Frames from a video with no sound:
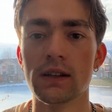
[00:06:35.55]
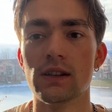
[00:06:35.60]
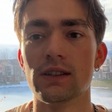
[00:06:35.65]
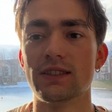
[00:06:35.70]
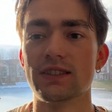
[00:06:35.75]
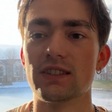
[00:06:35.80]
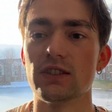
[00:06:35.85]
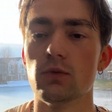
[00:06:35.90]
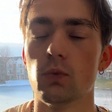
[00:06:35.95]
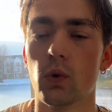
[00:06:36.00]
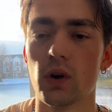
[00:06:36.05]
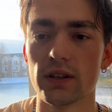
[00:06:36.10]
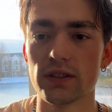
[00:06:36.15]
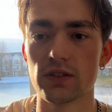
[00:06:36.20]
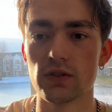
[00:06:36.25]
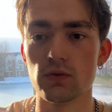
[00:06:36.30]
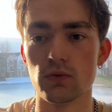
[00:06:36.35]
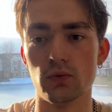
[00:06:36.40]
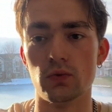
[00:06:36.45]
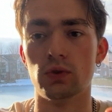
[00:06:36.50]
So you want
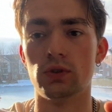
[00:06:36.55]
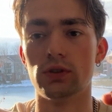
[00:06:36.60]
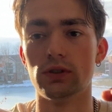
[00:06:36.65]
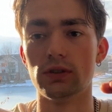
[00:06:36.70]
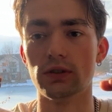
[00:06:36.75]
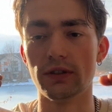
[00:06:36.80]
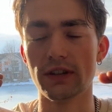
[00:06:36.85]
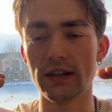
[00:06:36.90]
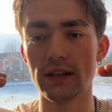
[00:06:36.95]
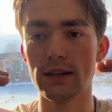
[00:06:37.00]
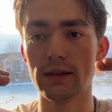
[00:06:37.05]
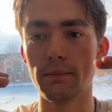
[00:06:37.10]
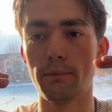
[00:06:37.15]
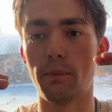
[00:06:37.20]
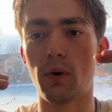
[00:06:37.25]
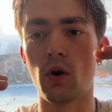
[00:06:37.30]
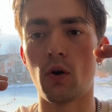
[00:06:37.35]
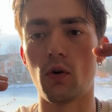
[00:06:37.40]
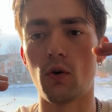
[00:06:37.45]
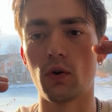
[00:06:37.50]
to lean
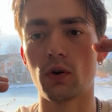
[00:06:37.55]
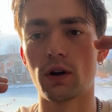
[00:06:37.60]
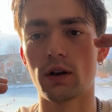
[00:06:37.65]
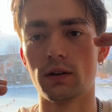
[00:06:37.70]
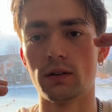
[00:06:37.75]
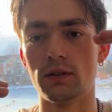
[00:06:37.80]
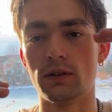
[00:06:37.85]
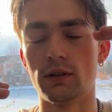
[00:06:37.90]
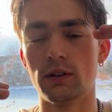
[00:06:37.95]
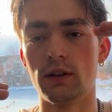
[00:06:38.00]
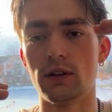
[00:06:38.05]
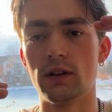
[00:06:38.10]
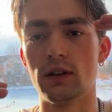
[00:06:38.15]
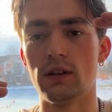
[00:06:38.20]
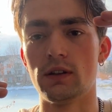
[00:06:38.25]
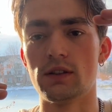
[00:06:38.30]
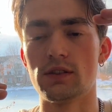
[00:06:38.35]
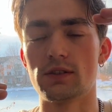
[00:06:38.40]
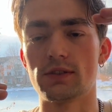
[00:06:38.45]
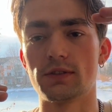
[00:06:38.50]
bulk,
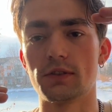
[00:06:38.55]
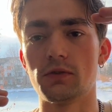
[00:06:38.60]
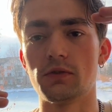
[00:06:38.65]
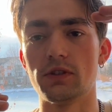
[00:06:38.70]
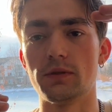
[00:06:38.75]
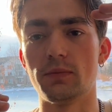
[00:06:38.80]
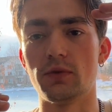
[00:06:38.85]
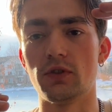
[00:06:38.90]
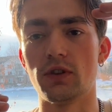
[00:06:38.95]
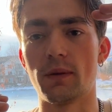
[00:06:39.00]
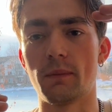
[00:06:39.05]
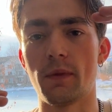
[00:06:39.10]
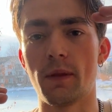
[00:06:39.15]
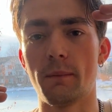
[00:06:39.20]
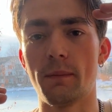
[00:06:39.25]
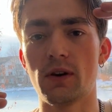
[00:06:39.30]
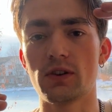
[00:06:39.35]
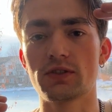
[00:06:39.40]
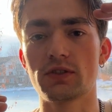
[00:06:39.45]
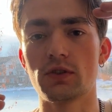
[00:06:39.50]
slowly build up the
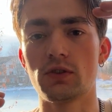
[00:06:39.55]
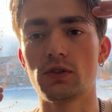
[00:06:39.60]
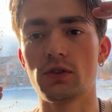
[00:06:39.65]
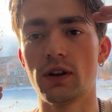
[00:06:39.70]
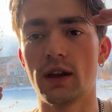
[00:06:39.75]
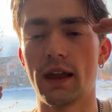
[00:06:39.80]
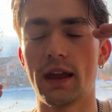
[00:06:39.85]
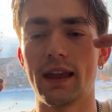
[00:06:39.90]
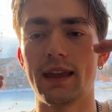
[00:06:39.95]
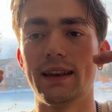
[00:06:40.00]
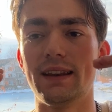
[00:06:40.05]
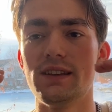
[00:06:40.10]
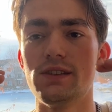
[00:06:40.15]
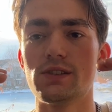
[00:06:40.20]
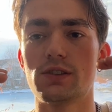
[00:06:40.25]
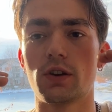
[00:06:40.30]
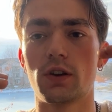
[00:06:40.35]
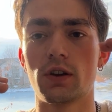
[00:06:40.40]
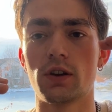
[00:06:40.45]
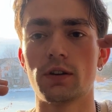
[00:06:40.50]
muscle, and in
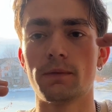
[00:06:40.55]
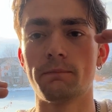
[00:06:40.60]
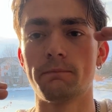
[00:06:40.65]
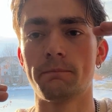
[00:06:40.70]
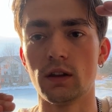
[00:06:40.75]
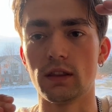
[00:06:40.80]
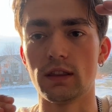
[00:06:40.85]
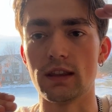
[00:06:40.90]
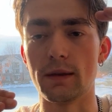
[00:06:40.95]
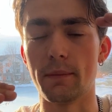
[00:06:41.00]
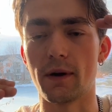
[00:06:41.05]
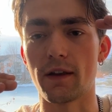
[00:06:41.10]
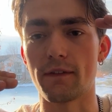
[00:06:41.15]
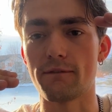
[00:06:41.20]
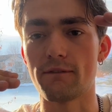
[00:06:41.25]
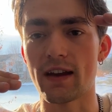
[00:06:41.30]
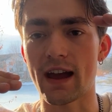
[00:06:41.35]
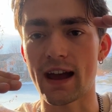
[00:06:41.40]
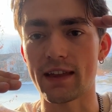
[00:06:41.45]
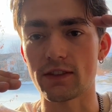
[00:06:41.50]
turn, the amount of
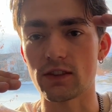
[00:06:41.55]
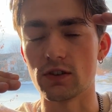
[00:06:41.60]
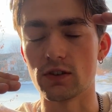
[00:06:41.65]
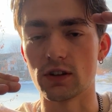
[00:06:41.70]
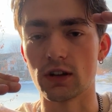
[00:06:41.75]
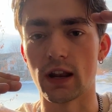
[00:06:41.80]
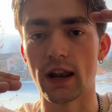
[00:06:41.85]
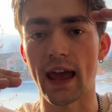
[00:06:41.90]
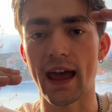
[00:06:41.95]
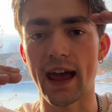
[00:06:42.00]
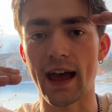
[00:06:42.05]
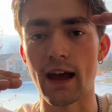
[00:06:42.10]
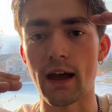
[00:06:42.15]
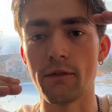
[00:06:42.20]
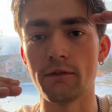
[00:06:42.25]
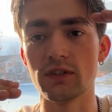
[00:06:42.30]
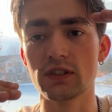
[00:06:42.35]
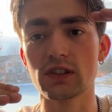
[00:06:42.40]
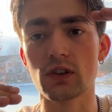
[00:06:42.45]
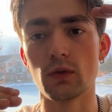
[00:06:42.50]
fat that you're gonna have
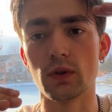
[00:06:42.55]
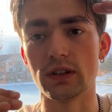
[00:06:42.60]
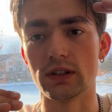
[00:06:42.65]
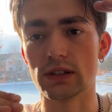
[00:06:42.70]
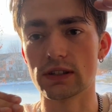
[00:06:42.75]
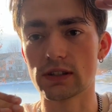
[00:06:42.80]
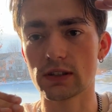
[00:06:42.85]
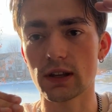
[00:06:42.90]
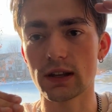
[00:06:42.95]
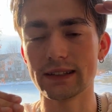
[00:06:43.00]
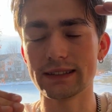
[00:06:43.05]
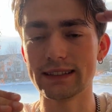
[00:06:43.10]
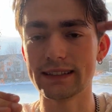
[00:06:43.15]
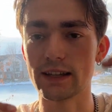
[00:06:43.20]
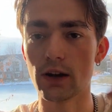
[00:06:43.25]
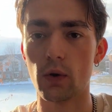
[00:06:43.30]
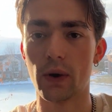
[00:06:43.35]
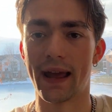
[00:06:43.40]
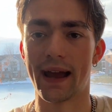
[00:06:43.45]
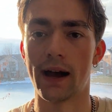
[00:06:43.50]
is going to slightly
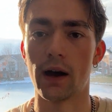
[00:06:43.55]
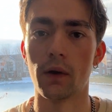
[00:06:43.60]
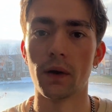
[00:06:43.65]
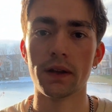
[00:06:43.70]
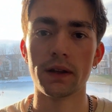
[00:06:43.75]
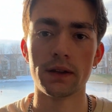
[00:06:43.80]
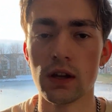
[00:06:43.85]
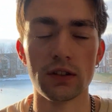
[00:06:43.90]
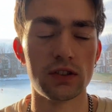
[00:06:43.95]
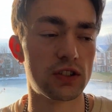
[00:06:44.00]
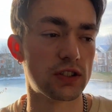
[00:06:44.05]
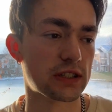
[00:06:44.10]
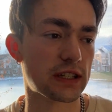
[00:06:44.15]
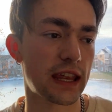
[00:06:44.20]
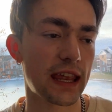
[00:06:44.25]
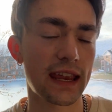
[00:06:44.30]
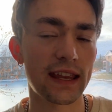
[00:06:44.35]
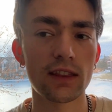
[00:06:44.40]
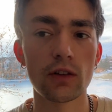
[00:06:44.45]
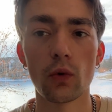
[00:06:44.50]
go down. Just
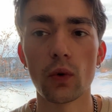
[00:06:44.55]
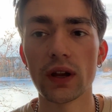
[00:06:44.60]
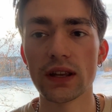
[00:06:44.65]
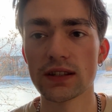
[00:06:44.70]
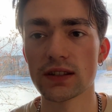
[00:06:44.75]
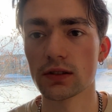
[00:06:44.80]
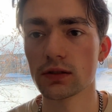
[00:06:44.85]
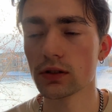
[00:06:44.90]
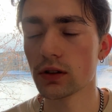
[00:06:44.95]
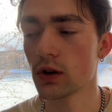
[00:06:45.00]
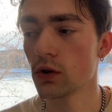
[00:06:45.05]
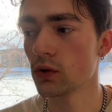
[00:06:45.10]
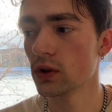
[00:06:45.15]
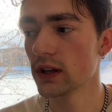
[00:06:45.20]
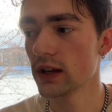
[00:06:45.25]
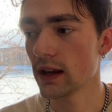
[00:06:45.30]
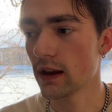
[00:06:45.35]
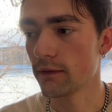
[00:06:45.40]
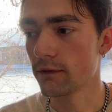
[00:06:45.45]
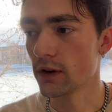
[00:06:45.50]
gain the weight
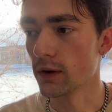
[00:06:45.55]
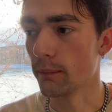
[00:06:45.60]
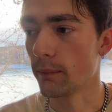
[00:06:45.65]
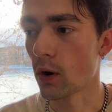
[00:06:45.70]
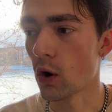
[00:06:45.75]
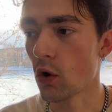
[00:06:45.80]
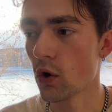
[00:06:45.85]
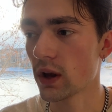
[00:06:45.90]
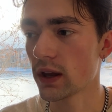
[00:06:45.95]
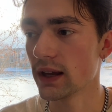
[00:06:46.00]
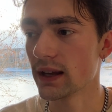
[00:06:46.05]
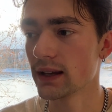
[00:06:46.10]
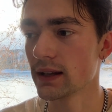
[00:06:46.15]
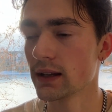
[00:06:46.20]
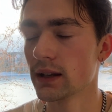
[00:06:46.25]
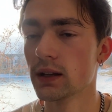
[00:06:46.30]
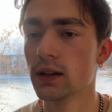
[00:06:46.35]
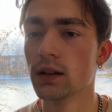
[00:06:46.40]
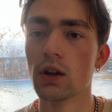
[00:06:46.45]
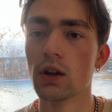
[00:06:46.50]
slowly if you're bulking
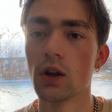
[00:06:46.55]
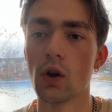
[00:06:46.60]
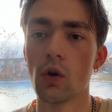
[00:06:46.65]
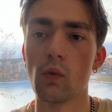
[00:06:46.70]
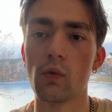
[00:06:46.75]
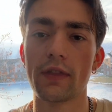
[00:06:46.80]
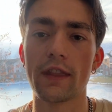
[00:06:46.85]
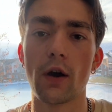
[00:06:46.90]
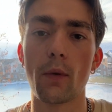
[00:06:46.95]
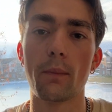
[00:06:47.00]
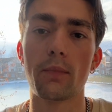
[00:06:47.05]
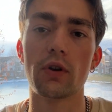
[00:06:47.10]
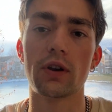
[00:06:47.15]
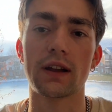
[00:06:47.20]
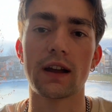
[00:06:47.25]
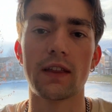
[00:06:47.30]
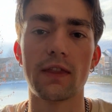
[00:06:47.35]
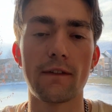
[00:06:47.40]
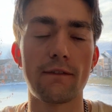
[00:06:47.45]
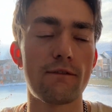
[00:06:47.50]
without putting
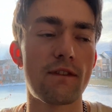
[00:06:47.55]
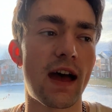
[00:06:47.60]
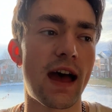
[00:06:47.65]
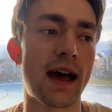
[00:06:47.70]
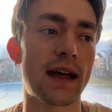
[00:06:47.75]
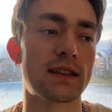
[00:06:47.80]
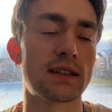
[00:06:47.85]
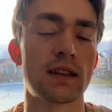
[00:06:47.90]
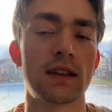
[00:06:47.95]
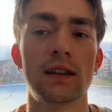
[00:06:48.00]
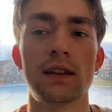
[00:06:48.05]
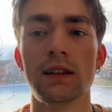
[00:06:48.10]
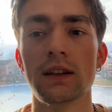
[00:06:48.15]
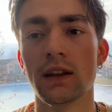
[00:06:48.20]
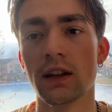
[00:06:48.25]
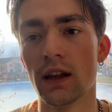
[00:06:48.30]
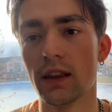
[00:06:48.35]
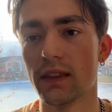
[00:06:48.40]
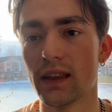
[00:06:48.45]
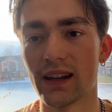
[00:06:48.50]
on the fat.
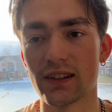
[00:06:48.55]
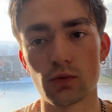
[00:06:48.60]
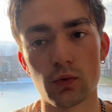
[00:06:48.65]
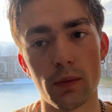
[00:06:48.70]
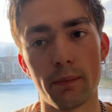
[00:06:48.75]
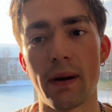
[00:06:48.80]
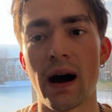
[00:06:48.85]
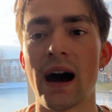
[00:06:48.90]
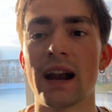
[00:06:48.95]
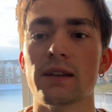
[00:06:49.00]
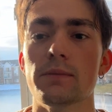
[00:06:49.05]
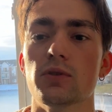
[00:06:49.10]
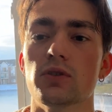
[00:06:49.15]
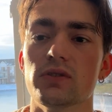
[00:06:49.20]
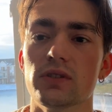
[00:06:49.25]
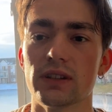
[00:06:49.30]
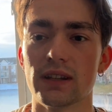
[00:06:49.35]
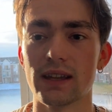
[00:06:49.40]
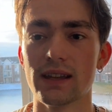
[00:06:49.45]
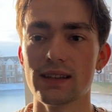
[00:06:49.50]
That's what
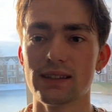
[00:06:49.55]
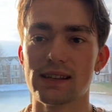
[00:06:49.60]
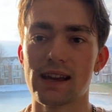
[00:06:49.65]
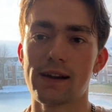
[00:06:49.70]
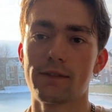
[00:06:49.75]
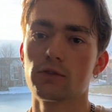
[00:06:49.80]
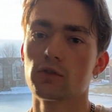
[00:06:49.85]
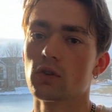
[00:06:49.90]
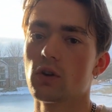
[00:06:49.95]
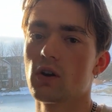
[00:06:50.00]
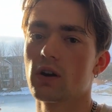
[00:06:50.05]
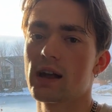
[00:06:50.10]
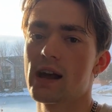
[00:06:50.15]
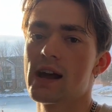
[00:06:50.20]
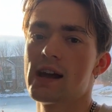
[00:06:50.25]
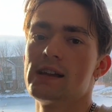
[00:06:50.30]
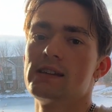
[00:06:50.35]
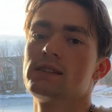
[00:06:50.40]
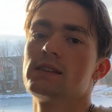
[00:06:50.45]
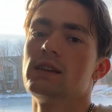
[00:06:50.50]
bodybuilding is after all,
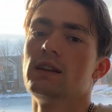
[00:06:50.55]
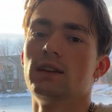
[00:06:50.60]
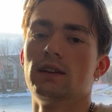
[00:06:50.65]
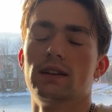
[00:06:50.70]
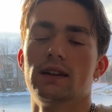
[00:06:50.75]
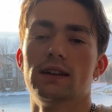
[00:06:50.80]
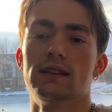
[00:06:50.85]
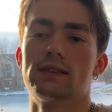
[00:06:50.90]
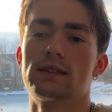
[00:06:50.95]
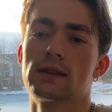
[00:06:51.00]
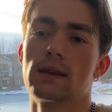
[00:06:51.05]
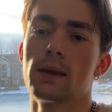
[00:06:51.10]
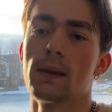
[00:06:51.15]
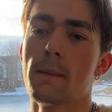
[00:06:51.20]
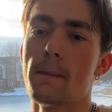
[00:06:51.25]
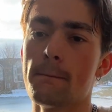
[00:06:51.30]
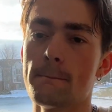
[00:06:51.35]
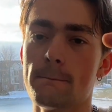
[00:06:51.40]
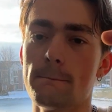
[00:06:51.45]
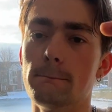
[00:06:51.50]
guys. It's
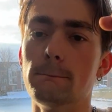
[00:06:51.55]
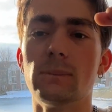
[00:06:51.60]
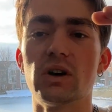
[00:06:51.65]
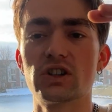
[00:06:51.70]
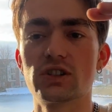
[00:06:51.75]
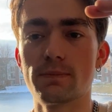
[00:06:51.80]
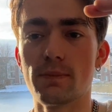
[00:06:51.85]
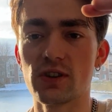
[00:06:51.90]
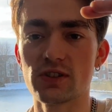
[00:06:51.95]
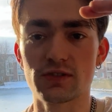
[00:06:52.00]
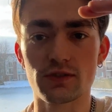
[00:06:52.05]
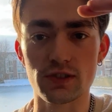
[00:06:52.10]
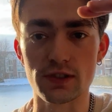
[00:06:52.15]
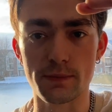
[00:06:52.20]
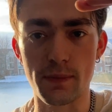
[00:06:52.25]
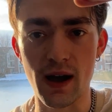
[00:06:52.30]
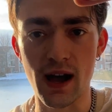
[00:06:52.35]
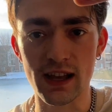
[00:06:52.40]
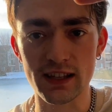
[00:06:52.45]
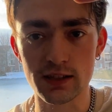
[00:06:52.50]
much muscle as
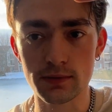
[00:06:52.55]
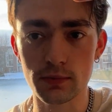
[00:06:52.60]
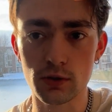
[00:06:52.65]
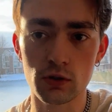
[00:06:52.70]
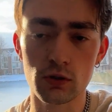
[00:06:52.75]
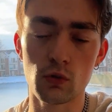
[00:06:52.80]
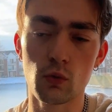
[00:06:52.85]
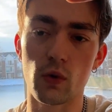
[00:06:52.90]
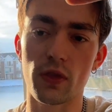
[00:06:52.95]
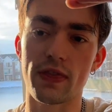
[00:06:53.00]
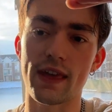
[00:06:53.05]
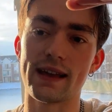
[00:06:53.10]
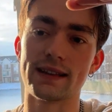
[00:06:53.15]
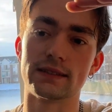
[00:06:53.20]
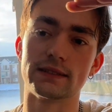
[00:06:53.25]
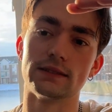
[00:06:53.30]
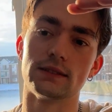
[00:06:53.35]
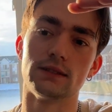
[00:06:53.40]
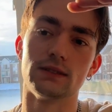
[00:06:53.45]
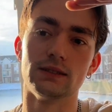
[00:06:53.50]
possible with
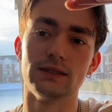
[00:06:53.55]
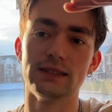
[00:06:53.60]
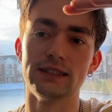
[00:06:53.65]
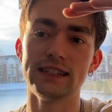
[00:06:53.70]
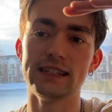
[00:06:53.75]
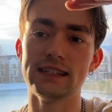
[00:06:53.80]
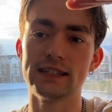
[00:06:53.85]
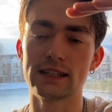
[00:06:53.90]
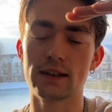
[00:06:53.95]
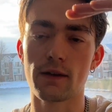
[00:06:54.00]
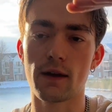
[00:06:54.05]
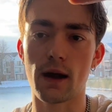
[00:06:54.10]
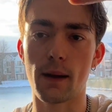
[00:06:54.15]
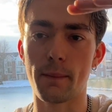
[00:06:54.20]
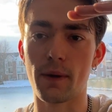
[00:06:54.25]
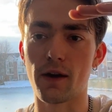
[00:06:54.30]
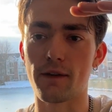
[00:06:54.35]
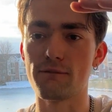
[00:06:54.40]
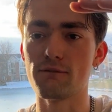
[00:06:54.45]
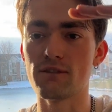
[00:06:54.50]
as least
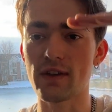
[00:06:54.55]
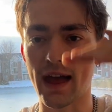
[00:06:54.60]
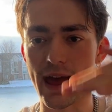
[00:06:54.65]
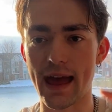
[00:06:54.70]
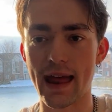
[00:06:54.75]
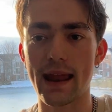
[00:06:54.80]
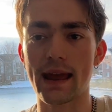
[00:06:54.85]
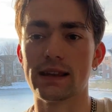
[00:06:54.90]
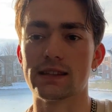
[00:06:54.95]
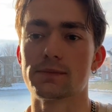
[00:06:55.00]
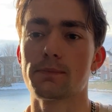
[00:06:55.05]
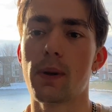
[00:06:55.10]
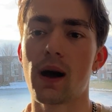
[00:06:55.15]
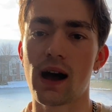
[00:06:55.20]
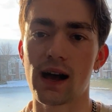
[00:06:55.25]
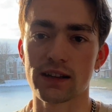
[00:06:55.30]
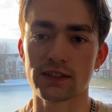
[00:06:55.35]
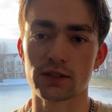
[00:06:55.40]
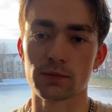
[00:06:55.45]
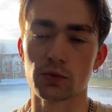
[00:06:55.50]
amount of fat as
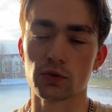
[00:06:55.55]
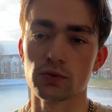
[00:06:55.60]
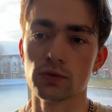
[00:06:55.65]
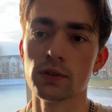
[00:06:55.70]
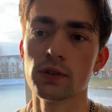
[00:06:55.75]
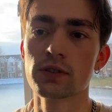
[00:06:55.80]
possible.